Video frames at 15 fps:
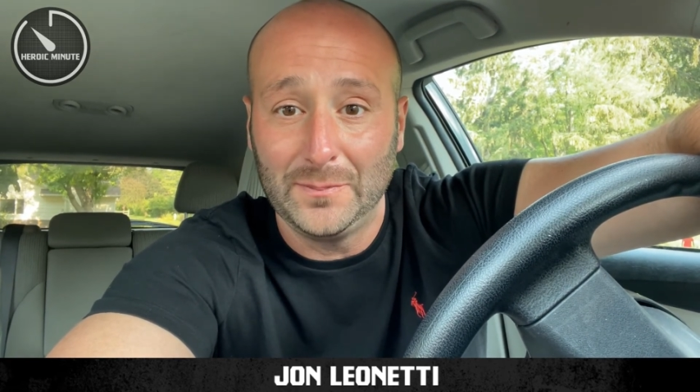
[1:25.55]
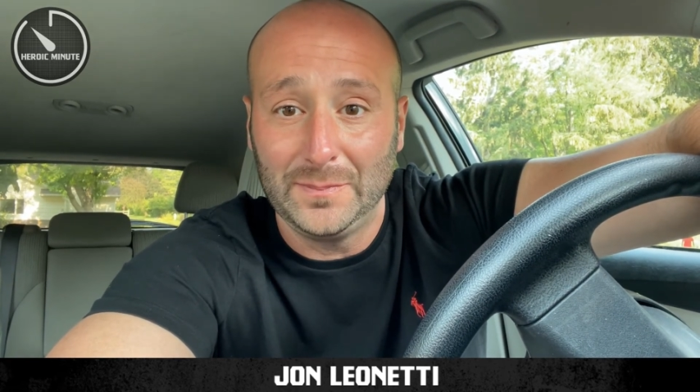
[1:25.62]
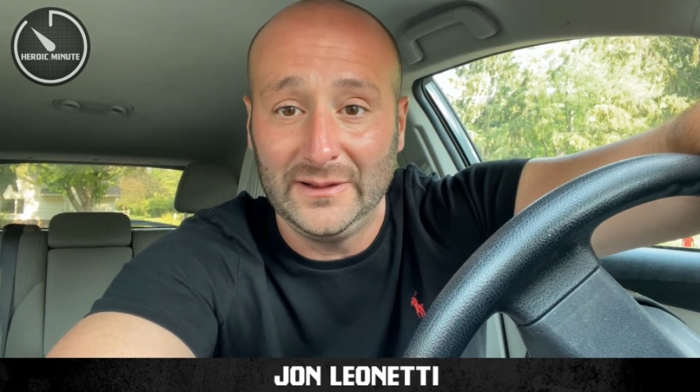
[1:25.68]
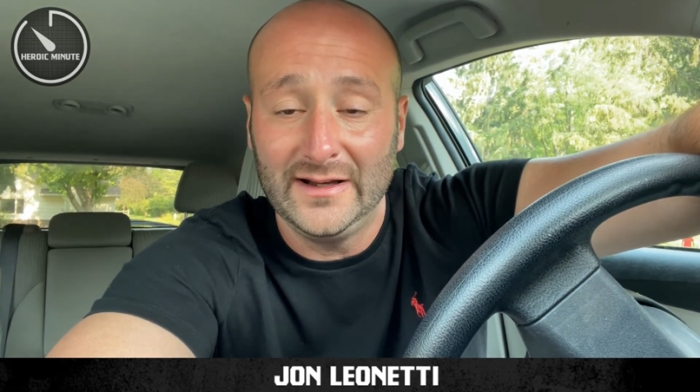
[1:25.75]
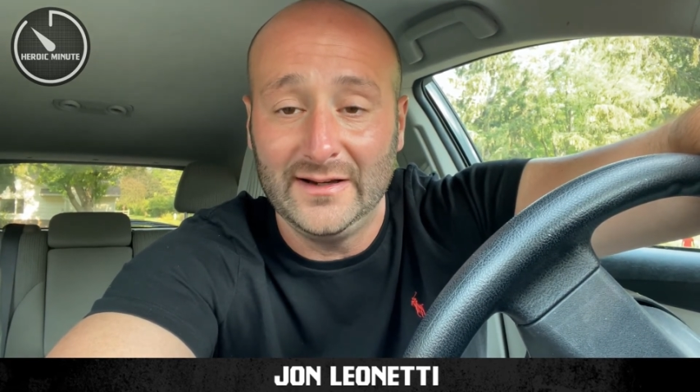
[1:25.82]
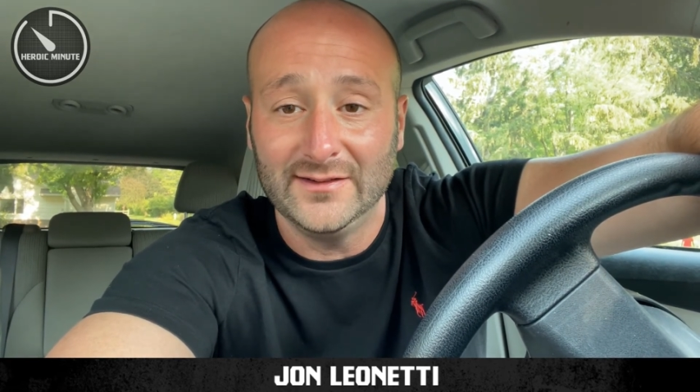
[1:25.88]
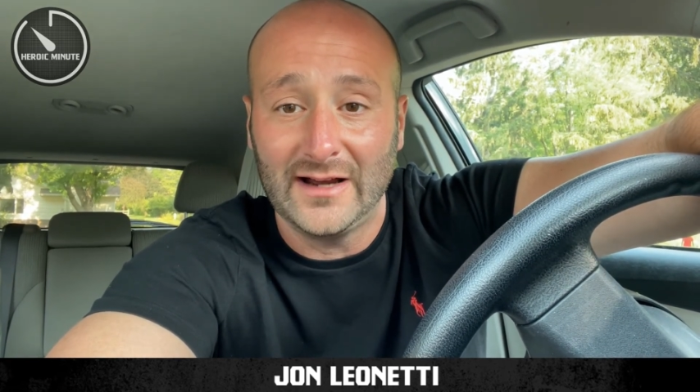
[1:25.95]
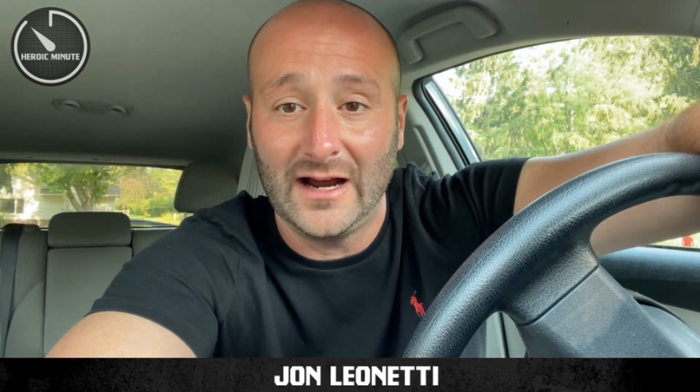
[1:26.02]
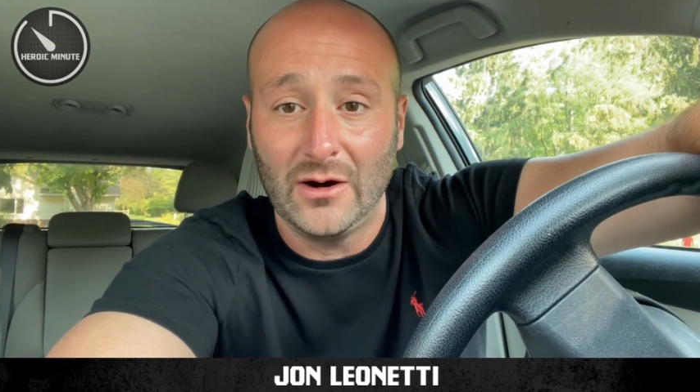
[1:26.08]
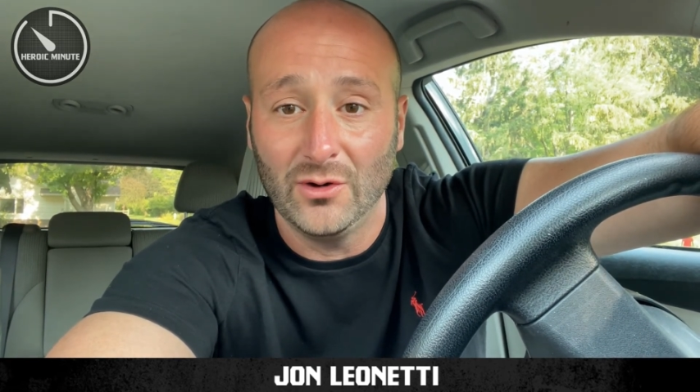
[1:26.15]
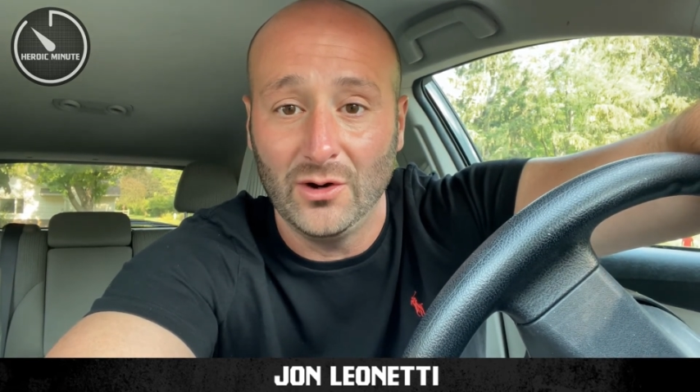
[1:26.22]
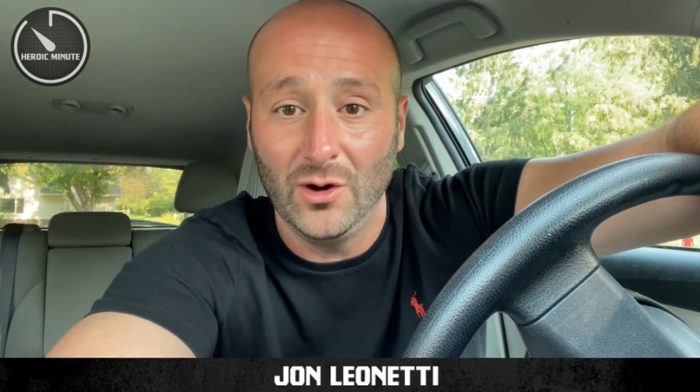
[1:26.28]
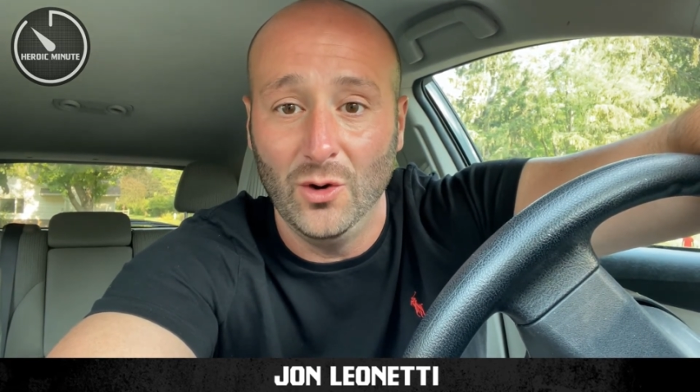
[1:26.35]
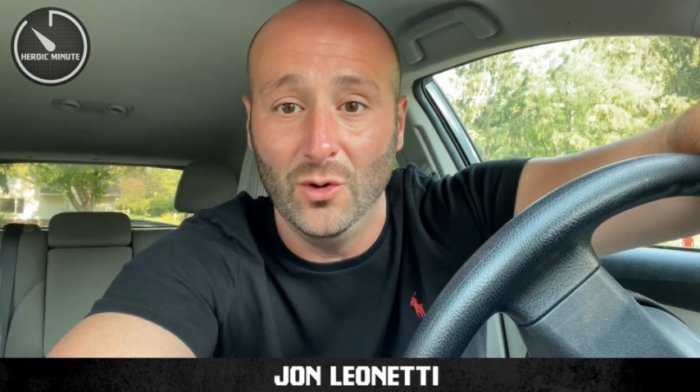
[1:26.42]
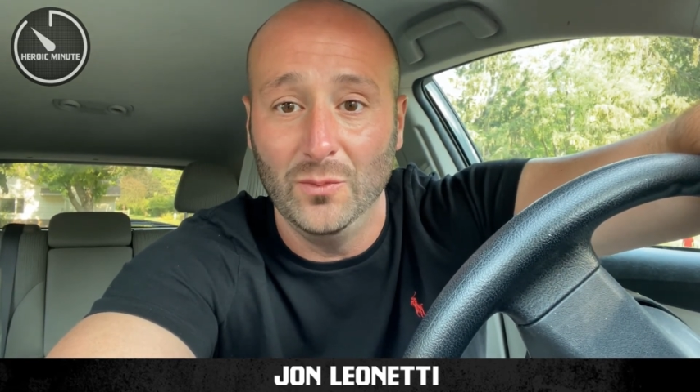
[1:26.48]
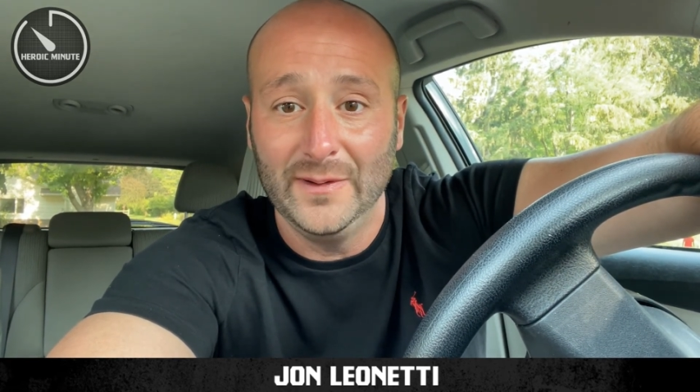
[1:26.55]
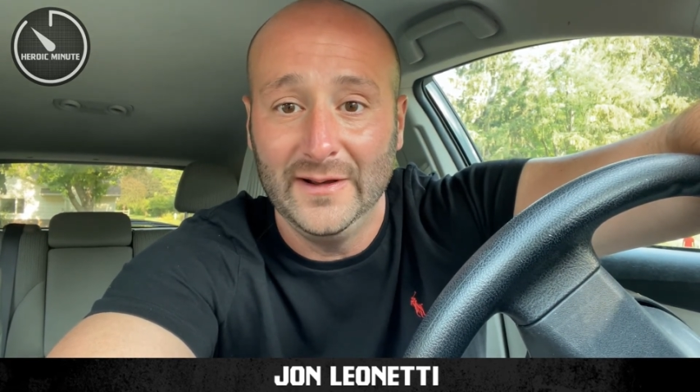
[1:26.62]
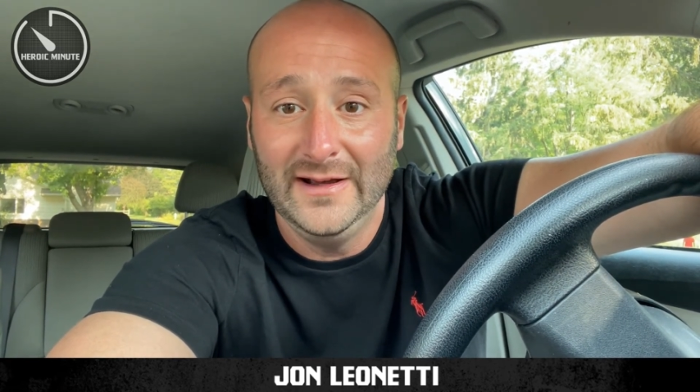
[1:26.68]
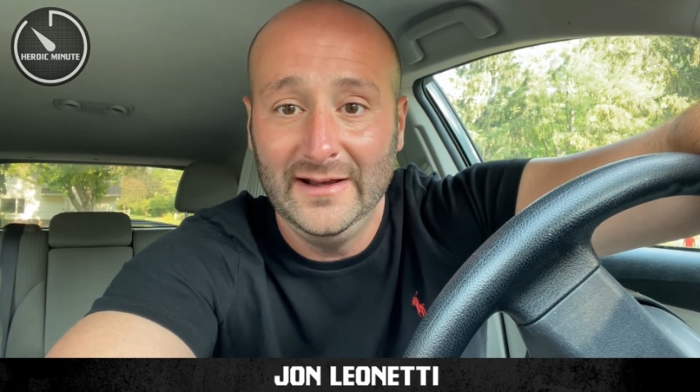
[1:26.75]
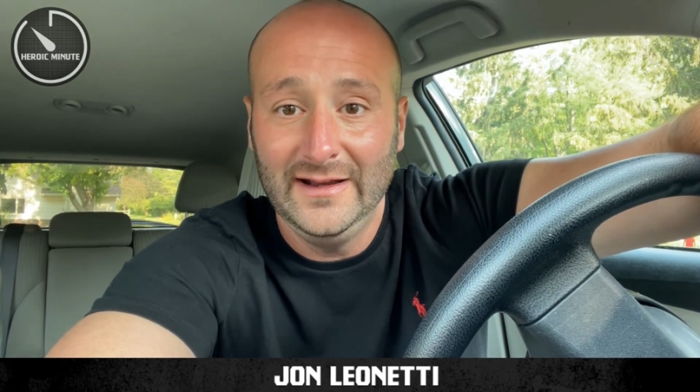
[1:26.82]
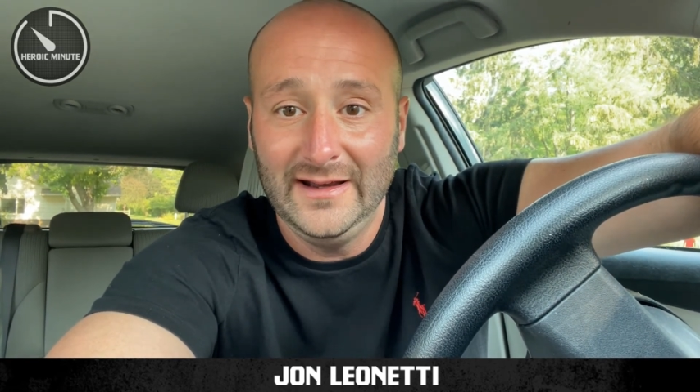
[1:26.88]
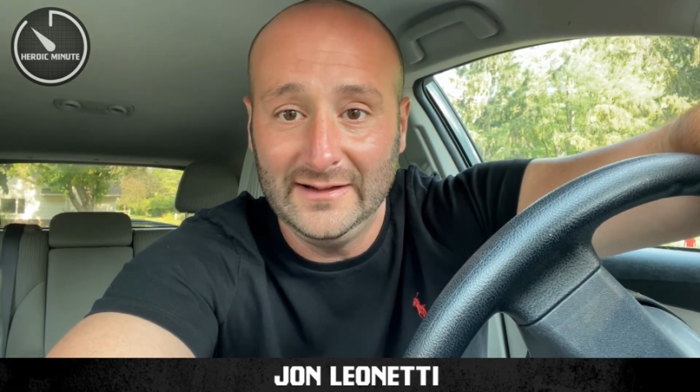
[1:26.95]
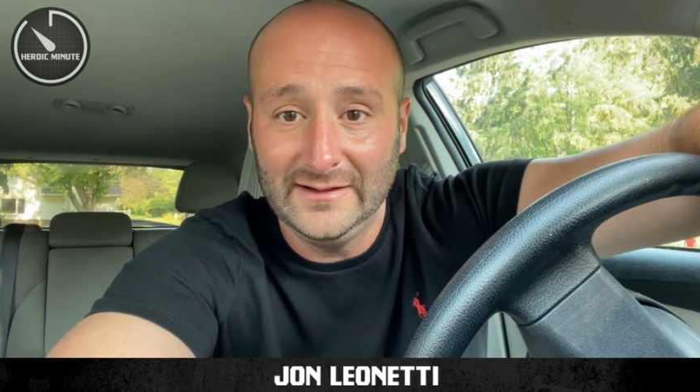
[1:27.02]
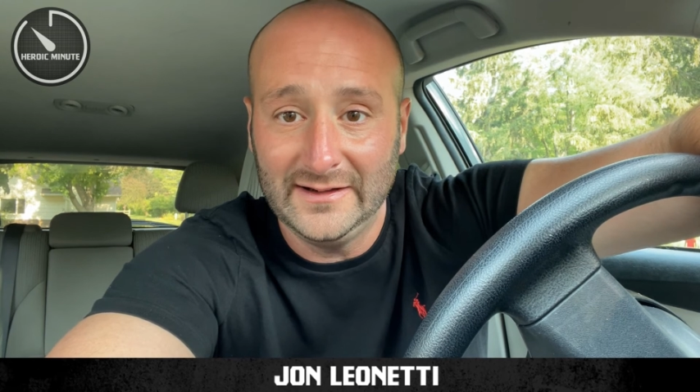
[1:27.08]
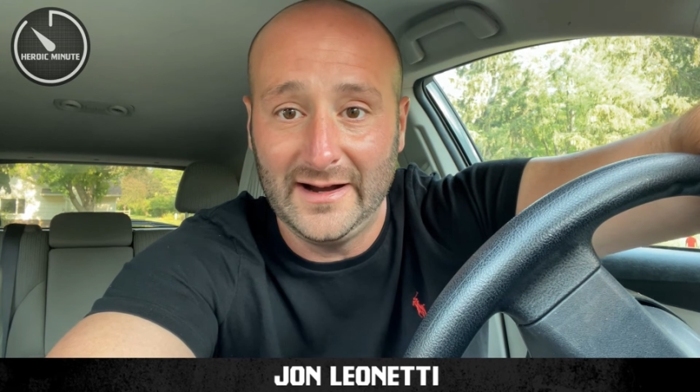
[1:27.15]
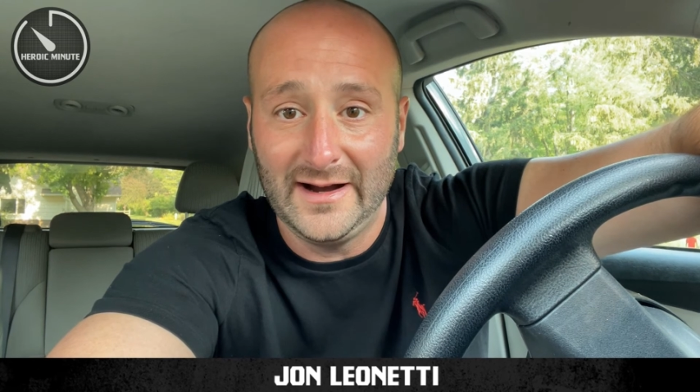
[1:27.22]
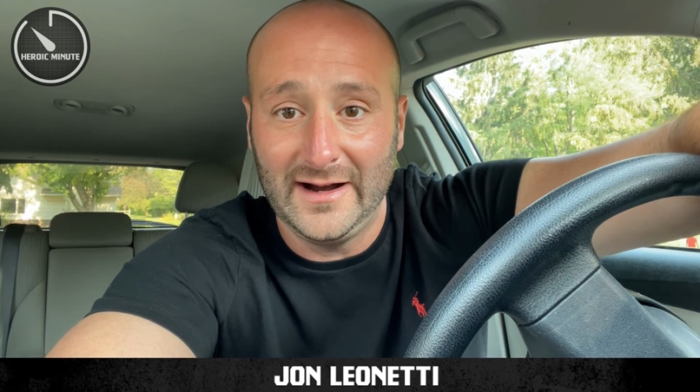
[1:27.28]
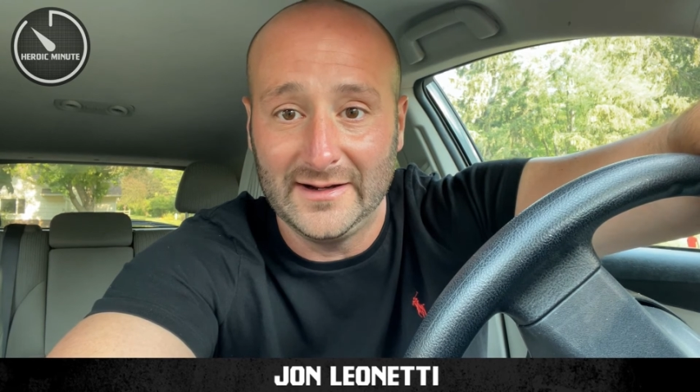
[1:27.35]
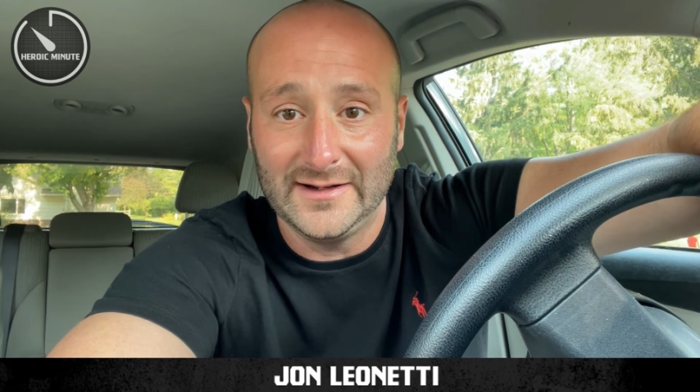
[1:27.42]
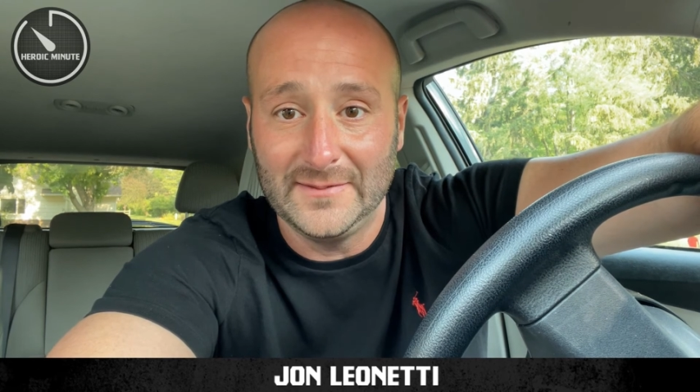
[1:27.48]
place our hope in
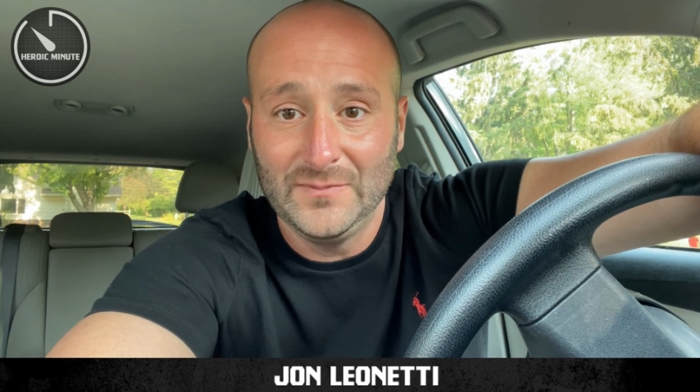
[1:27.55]
God.